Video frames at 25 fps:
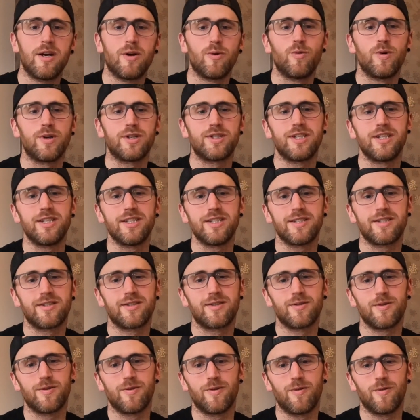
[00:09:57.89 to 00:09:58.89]
which
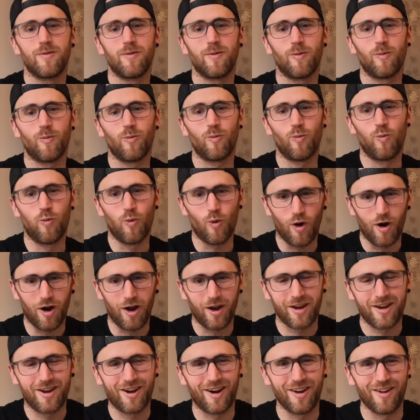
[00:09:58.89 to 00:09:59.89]
is what
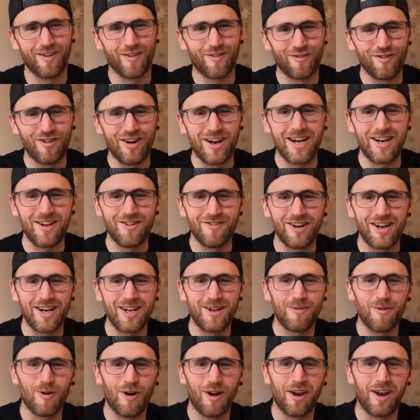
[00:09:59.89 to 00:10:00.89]
I kind of
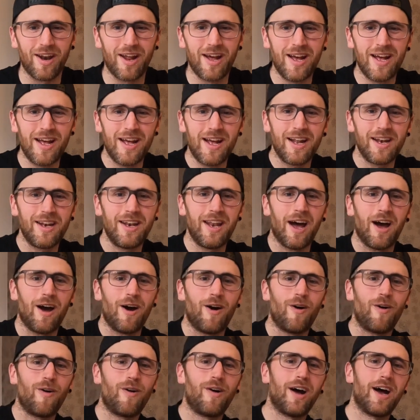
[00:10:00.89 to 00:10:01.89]
really want.
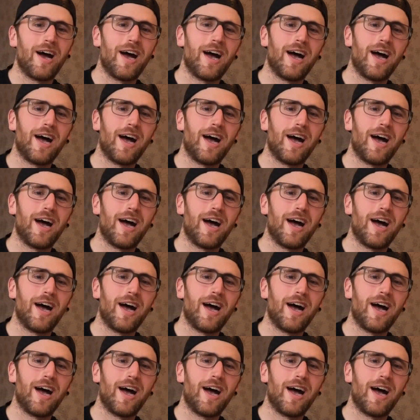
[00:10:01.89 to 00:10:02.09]
Now